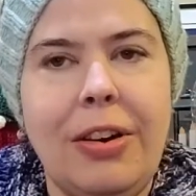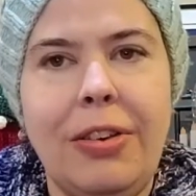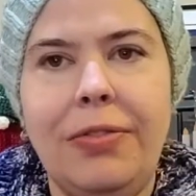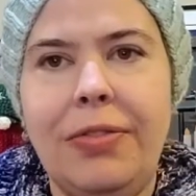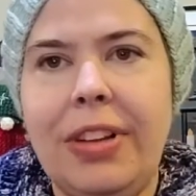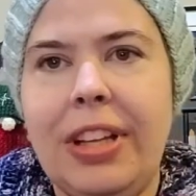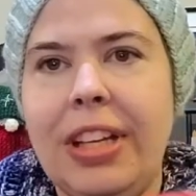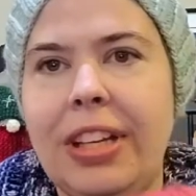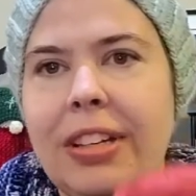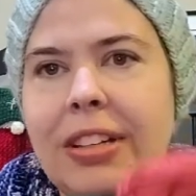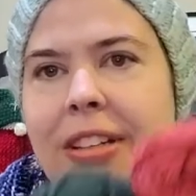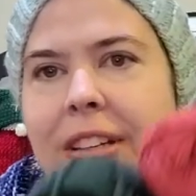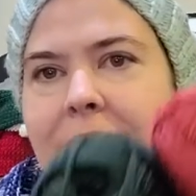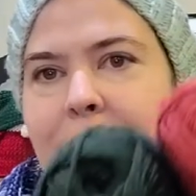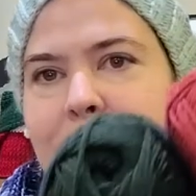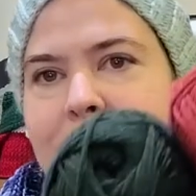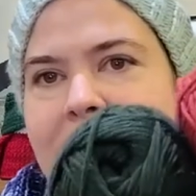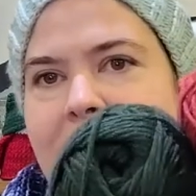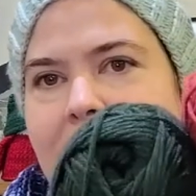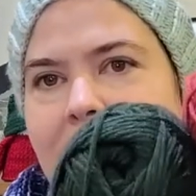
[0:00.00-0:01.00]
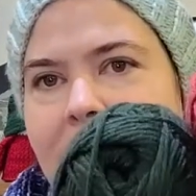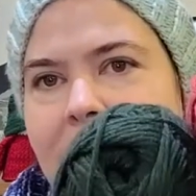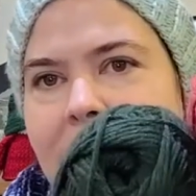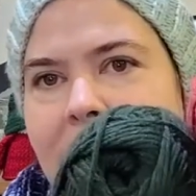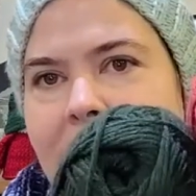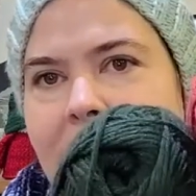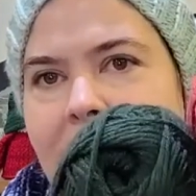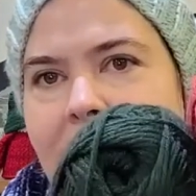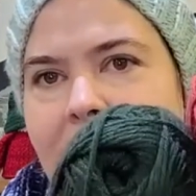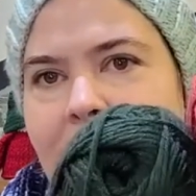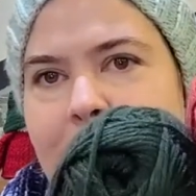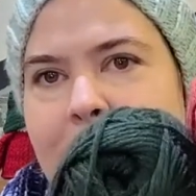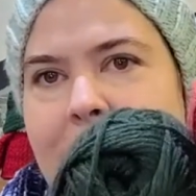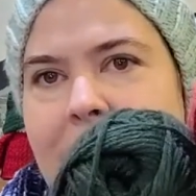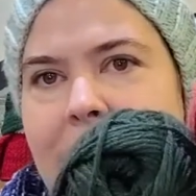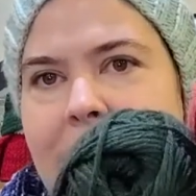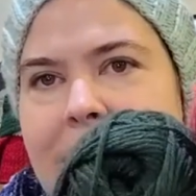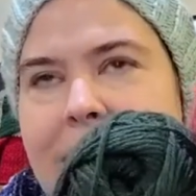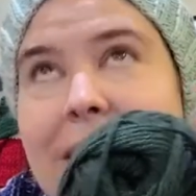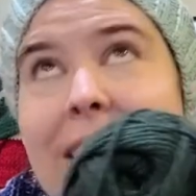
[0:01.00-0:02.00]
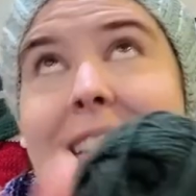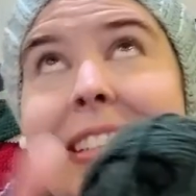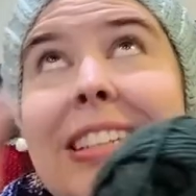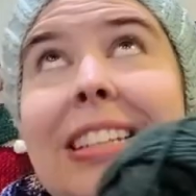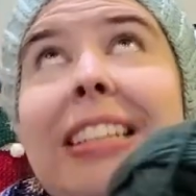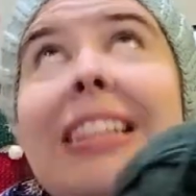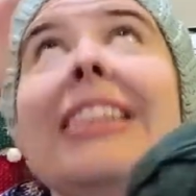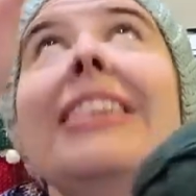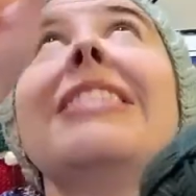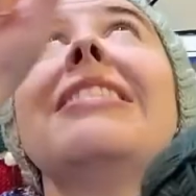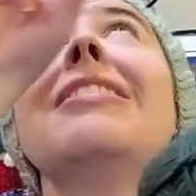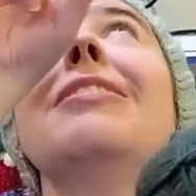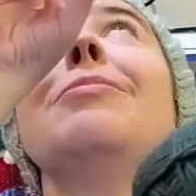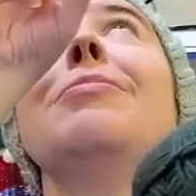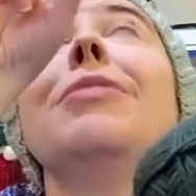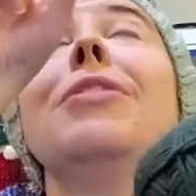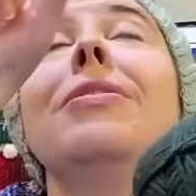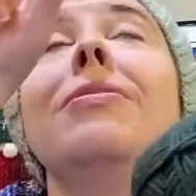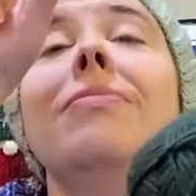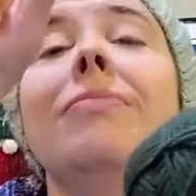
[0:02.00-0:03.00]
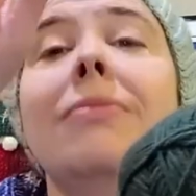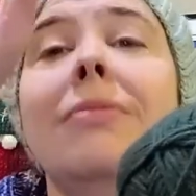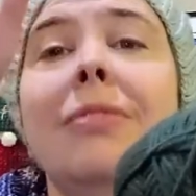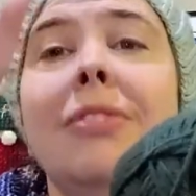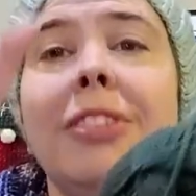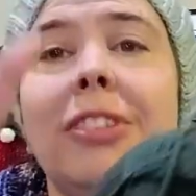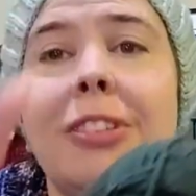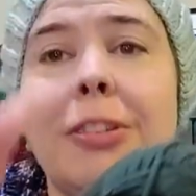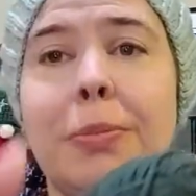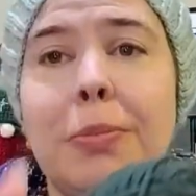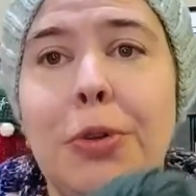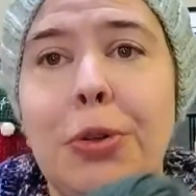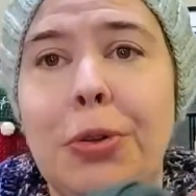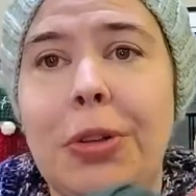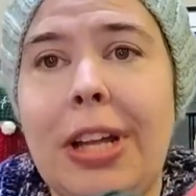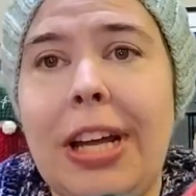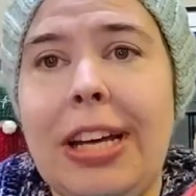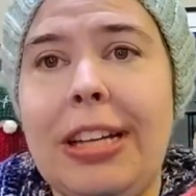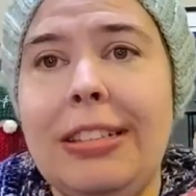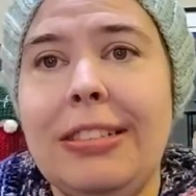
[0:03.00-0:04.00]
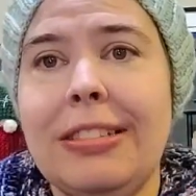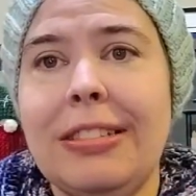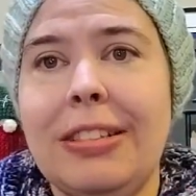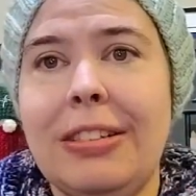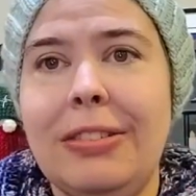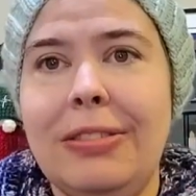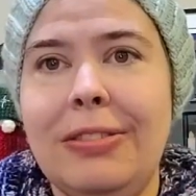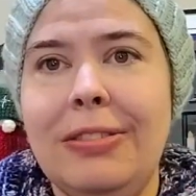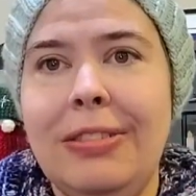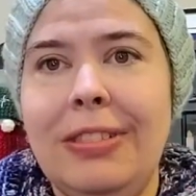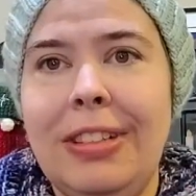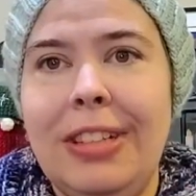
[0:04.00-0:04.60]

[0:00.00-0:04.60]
Hopefully it comes out in the color balance. I did get some new lights, so